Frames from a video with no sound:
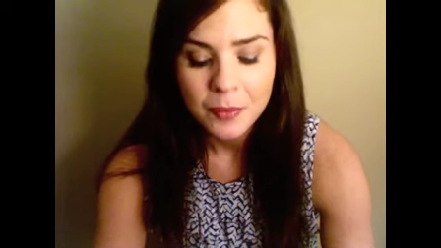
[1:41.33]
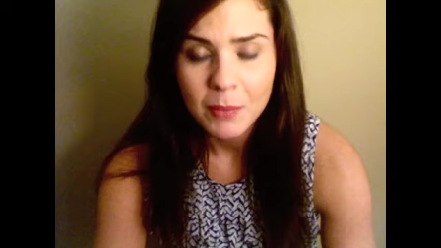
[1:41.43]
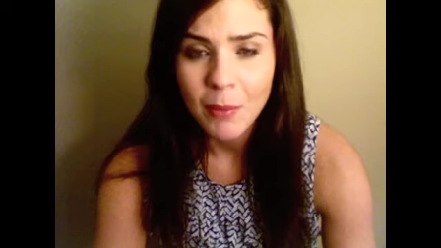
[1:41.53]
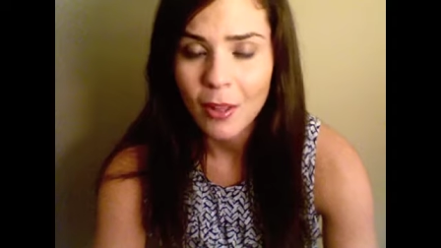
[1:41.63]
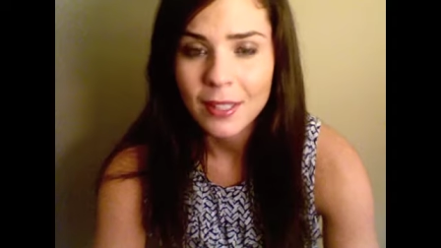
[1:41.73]

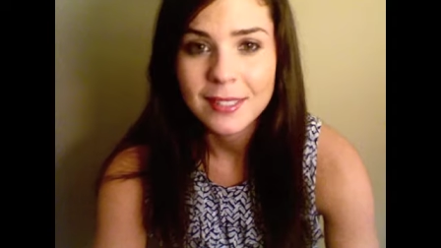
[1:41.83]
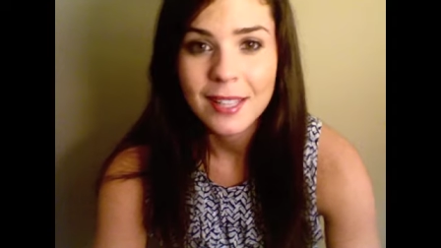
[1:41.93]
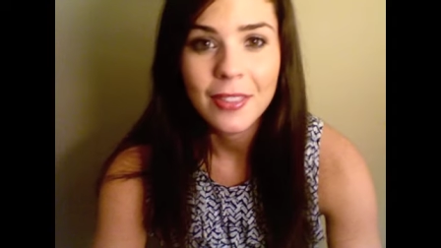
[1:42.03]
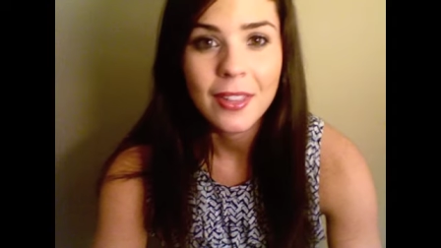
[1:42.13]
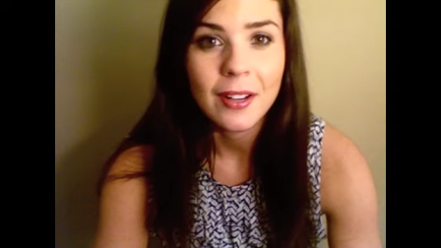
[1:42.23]
Molly
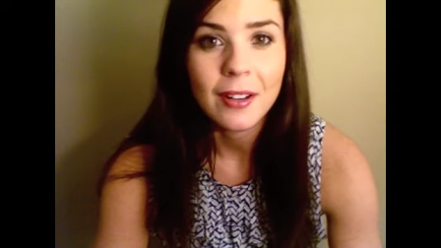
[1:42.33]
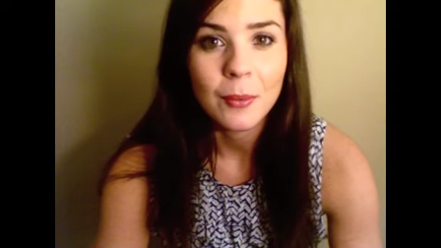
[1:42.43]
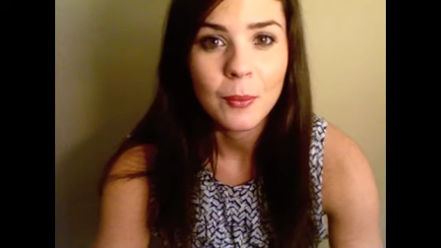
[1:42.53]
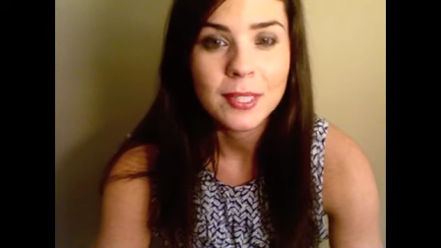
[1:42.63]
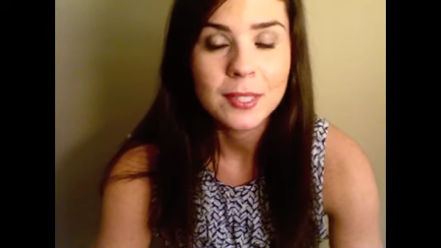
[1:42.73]
said there
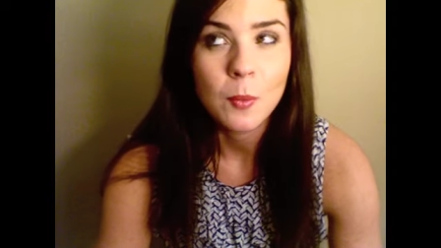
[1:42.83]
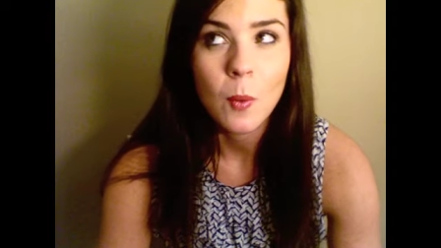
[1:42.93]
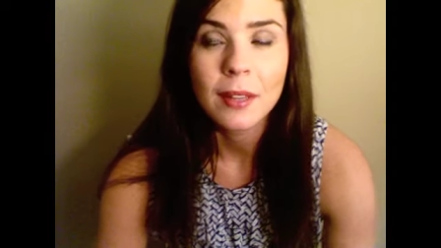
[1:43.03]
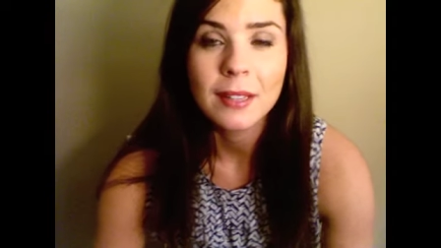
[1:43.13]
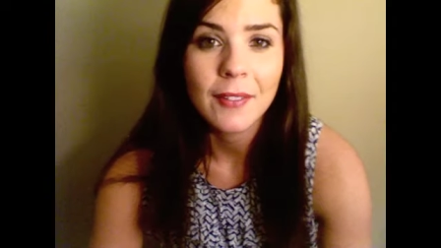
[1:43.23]
wasn't
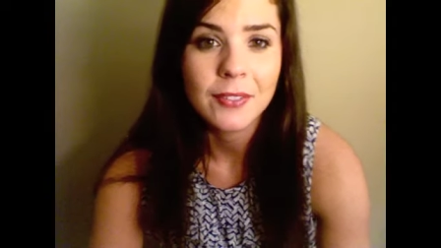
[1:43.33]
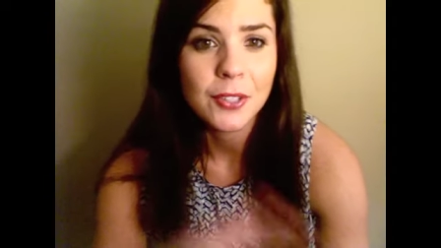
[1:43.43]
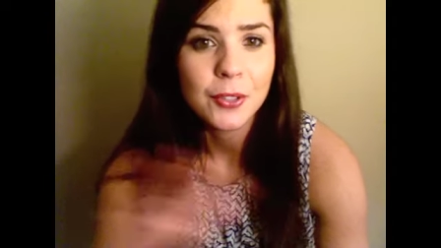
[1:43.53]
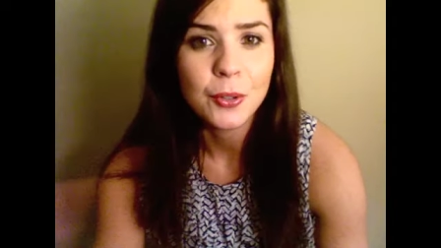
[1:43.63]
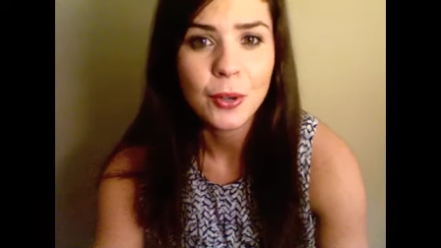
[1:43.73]
one left
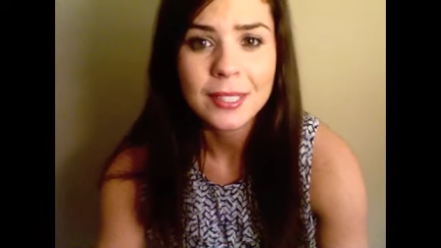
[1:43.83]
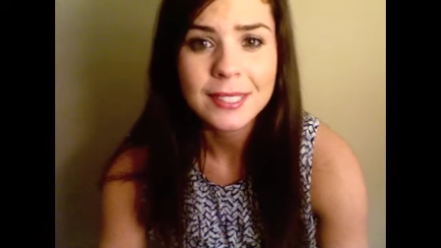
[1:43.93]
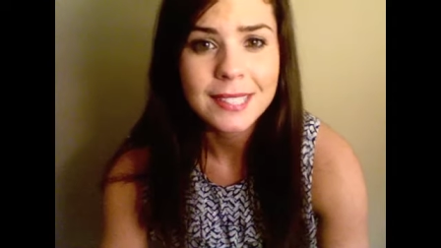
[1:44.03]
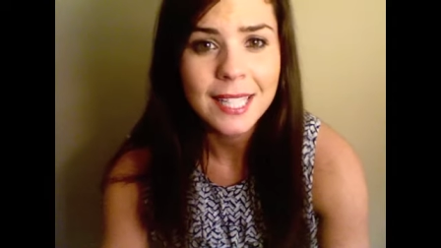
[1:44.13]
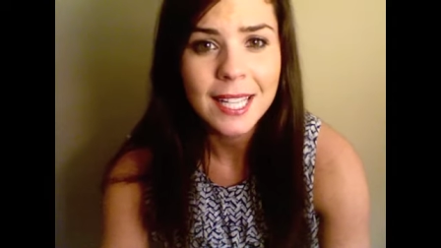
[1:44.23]
in New York
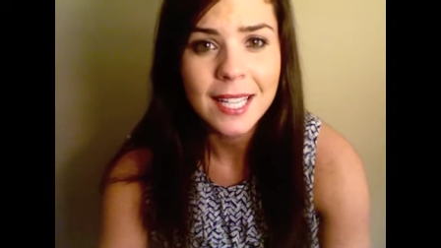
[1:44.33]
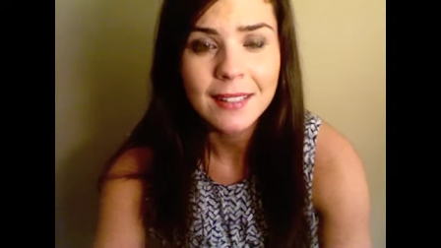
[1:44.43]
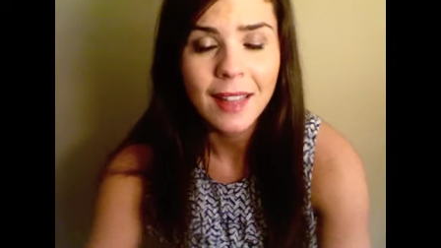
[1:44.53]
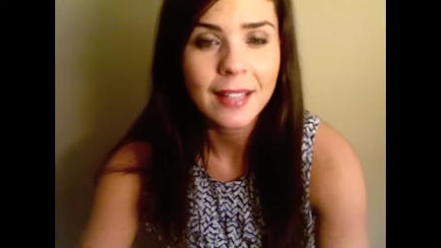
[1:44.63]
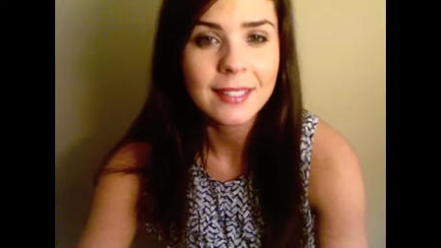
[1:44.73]
City,
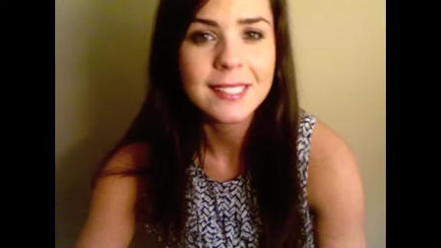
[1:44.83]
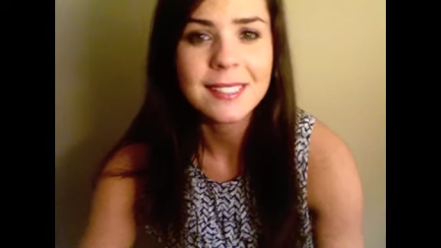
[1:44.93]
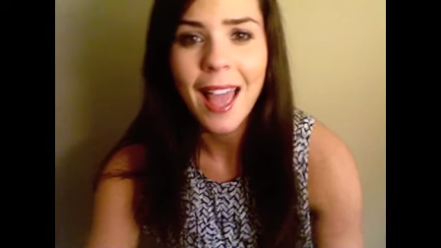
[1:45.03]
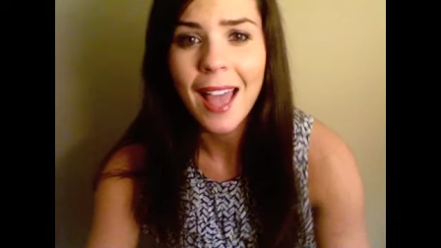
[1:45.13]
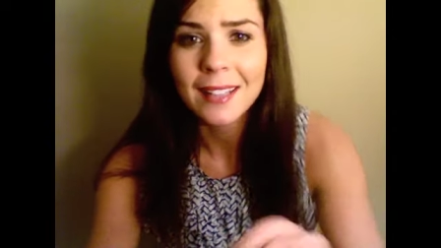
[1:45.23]
like
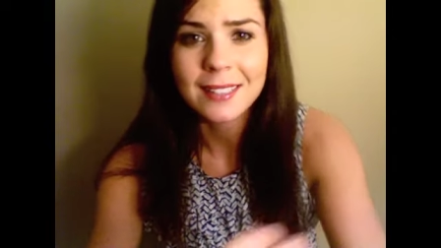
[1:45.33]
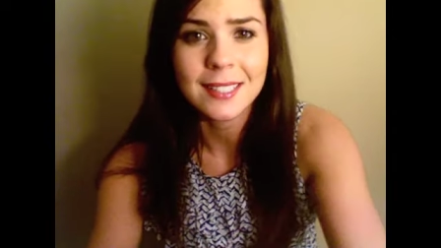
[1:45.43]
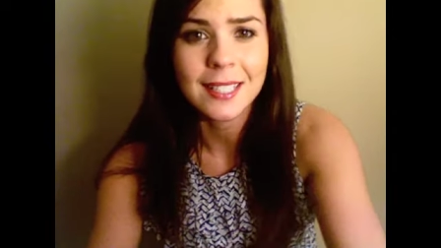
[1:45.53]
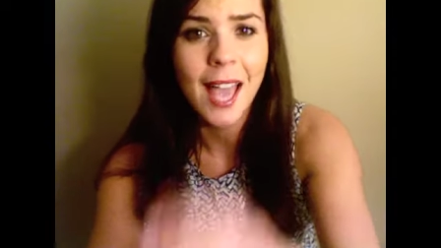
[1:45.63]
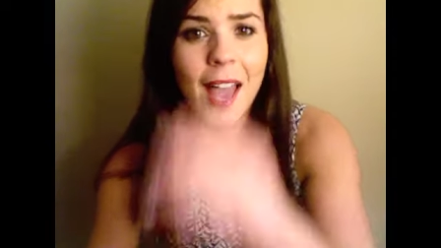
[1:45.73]
Saks,
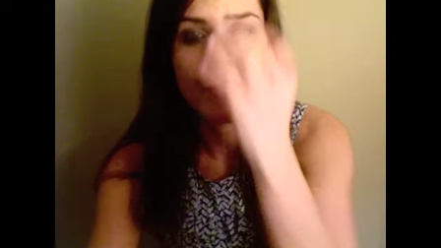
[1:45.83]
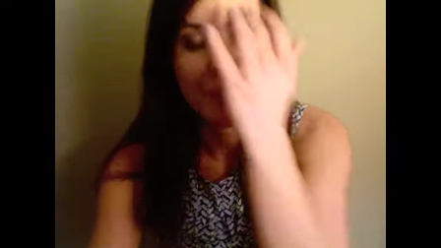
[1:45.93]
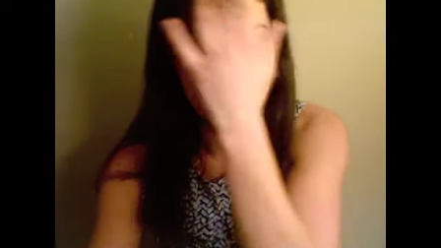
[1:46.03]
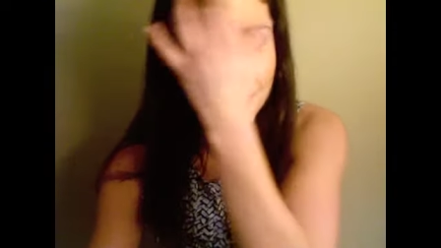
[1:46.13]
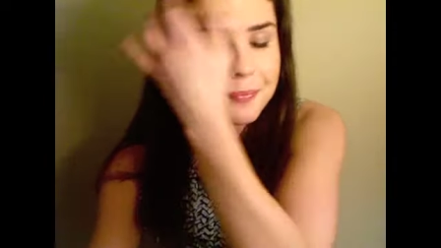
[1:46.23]
like
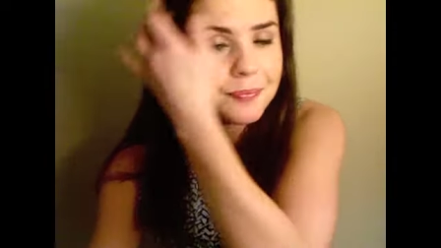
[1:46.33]
everywhere.